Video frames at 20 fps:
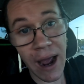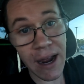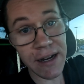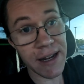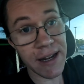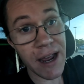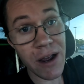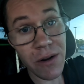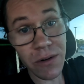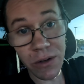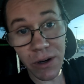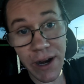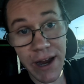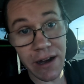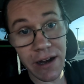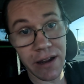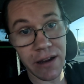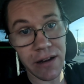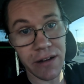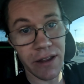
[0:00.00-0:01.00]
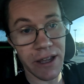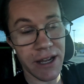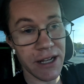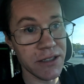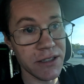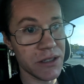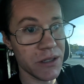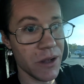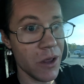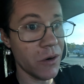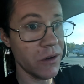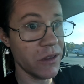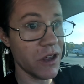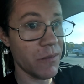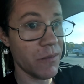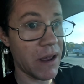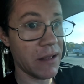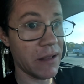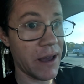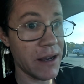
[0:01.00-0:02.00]
I downgraded. Like, it's slower
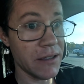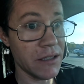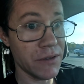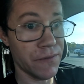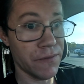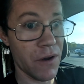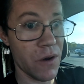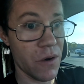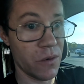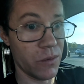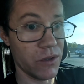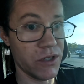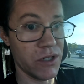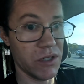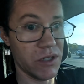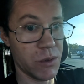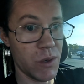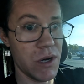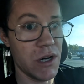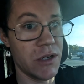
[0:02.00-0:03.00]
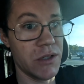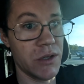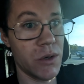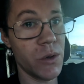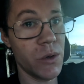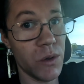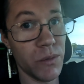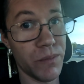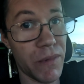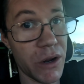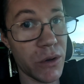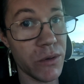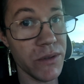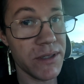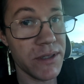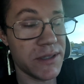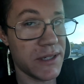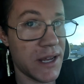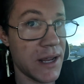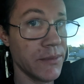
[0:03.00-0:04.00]
than my last phone, which is 3 years old. My
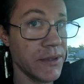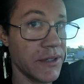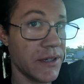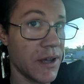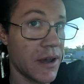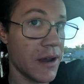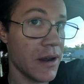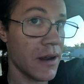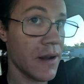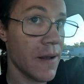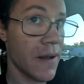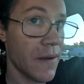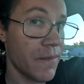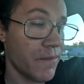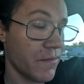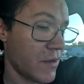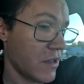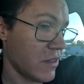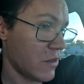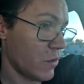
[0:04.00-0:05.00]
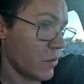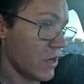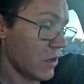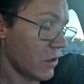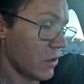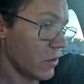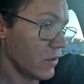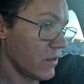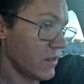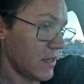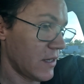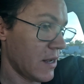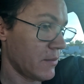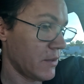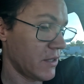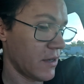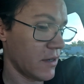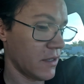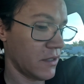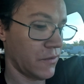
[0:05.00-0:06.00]
old Samsung, my 3 year old
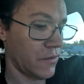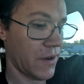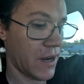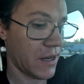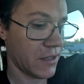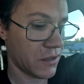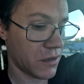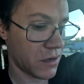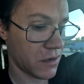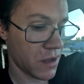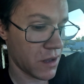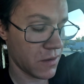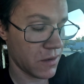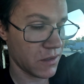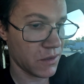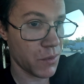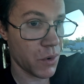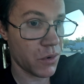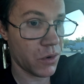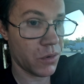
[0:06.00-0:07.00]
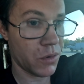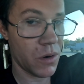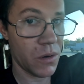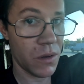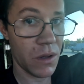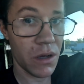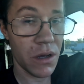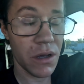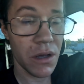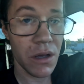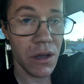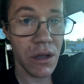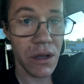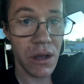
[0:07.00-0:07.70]
Samsung is faster than this Motorola.